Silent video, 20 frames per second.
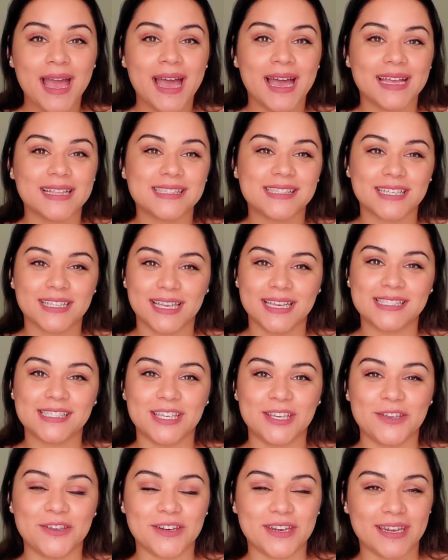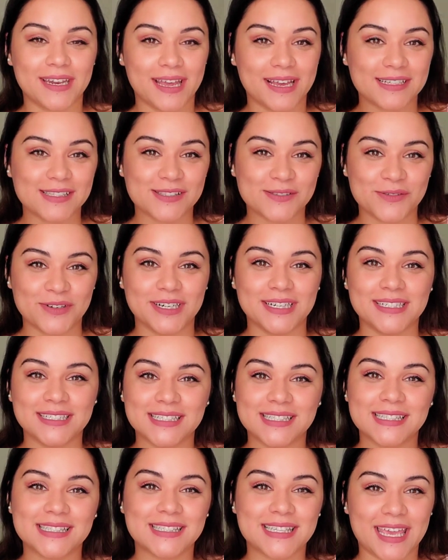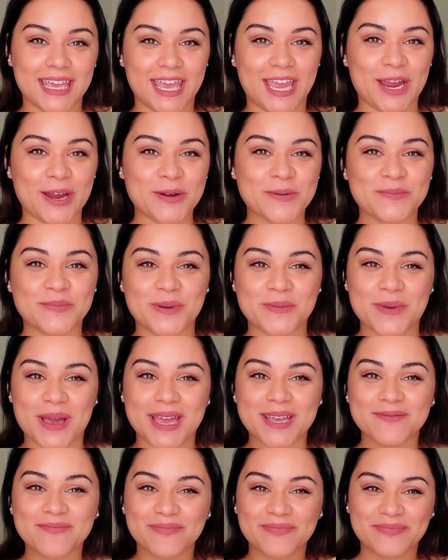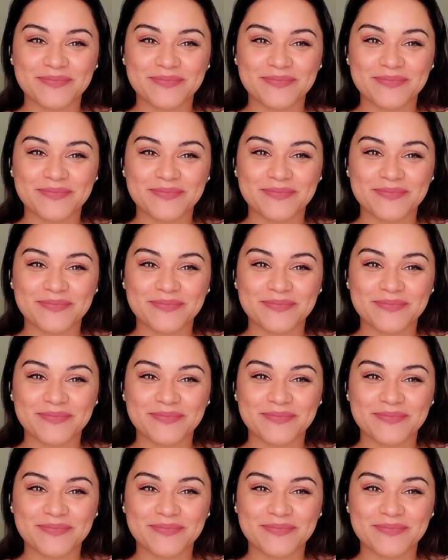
Until I see you in the next one, take care. Bye-bye.